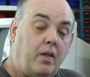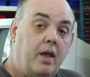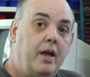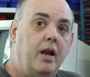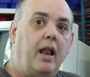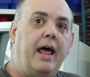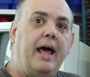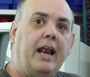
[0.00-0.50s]

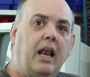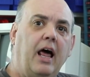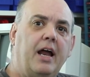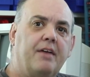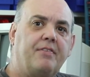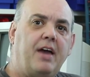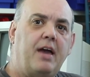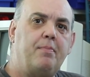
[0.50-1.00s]
It'll add a
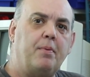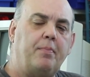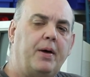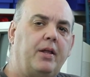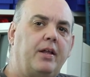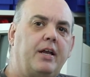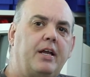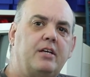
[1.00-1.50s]
lot of
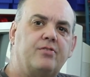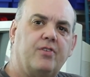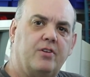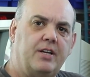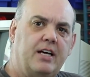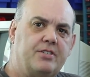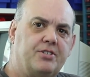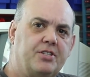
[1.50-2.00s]
capabilities for
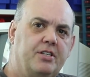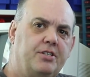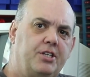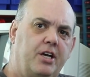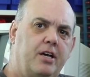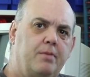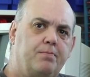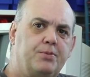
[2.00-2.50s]
testing
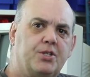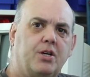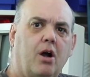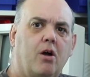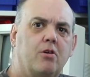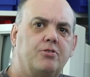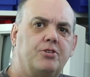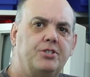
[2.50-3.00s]
chips,
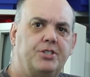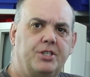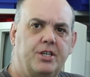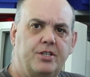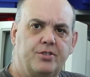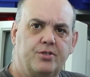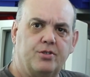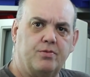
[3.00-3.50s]

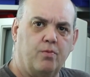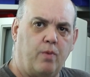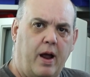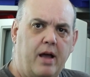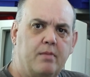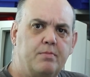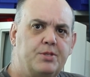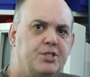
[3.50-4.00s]
cartridges,
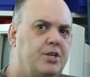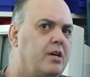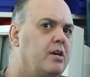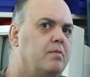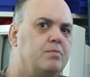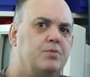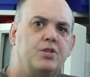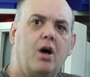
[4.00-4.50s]
RAM
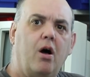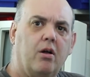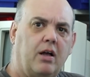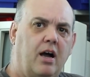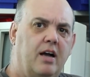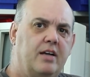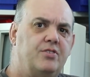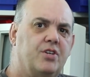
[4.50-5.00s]
sims, all
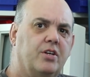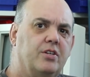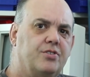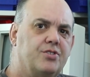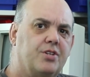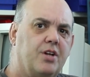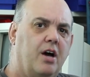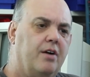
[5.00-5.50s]
kinds of
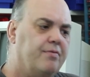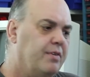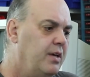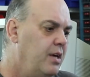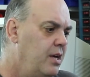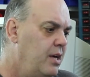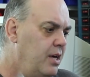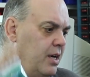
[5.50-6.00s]
good stuff.
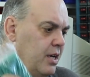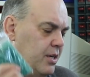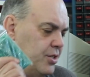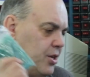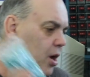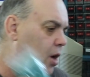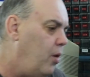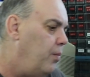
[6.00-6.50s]

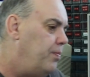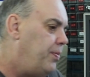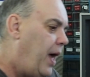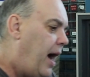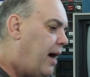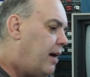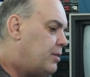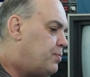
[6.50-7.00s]
So
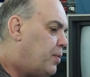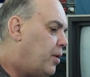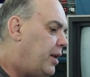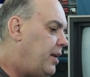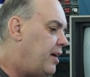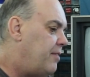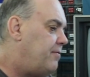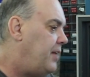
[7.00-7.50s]
that's
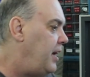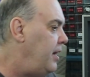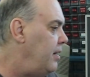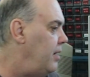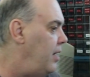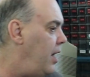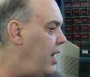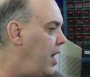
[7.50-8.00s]
pretty nifty.
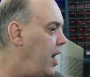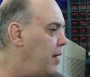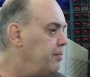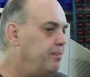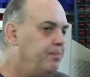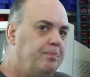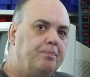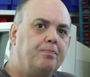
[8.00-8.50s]

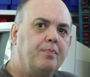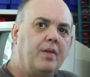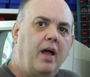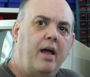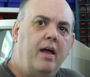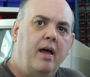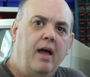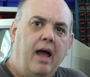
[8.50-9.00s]

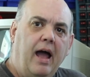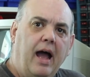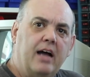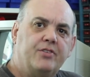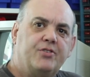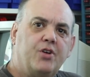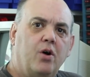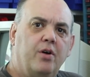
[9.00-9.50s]

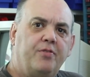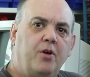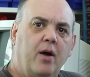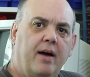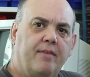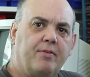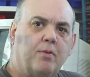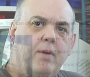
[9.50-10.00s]
And so if you
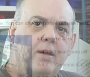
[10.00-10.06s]
have a